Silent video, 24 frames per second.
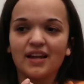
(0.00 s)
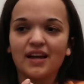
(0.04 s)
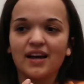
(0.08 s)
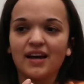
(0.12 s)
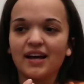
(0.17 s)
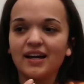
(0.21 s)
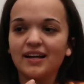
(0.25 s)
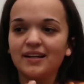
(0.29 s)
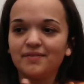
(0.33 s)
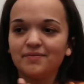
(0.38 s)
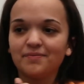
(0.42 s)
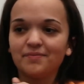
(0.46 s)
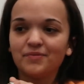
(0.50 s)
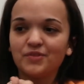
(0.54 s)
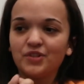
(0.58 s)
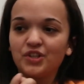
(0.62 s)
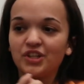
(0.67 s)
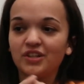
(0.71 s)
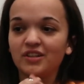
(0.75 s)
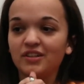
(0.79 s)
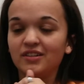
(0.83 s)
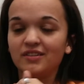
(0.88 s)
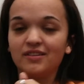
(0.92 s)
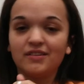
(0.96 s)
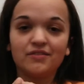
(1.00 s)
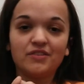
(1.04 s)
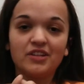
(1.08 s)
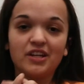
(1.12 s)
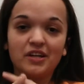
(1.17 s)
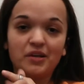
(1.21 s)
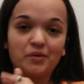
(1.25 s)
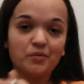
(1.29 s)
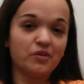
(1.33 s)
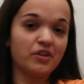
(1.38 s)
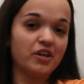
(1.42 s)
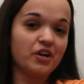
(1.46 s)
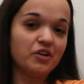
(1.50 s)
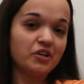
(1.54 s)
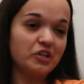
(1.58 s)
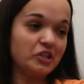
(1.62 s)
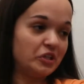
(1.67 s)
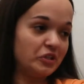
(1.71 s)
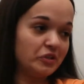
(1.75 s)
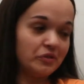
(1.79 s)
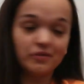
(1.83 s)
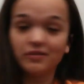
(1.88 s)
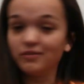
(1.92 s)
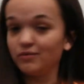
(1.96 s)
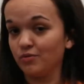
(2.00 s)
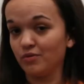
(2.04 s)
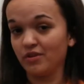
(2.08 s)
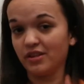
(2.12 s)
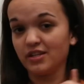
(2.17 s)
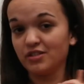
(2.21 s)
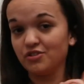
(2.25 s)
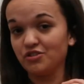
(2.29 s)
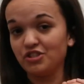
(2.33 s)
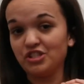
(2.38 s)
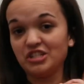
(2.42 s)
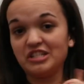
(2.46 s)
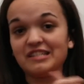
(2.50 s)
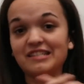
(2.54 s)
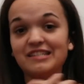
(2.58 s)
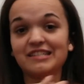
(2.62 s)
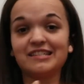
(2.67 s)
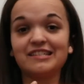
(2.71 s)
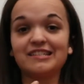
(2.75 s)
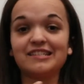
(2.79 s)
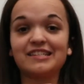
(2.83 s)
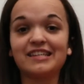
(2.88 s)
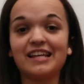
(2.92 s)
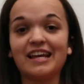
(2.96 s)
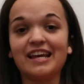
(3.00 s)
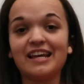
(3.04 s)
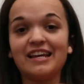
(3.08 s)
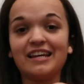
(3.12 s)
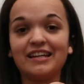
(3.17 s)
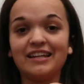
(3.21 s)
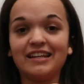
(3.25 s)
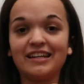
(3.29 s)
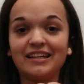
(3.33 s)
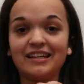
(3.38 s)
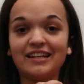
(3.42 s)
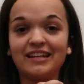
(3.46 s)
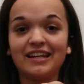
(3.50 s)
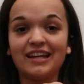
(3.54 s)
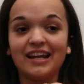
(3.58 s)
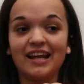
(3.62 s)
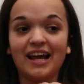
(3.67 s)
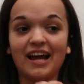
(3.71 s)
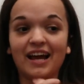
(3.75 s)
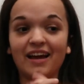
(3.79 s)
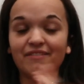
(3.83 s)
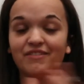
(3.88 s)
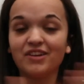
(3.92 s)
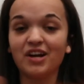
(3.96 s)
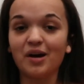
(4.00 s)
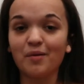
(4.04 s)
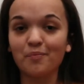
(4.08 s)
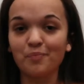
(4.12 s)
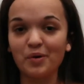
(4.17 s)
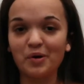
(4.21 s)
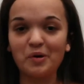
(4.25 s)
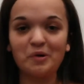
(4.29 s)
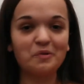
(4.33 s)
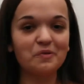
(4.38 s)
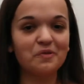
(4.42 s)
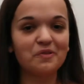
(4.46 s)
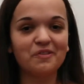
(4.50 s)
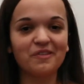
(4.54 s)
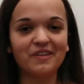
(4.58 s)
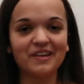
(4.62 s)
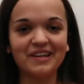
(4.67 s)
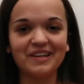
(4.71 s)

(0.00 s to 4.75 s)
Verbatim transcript: I couldn't have done it without you, without Jesus, and I've got both,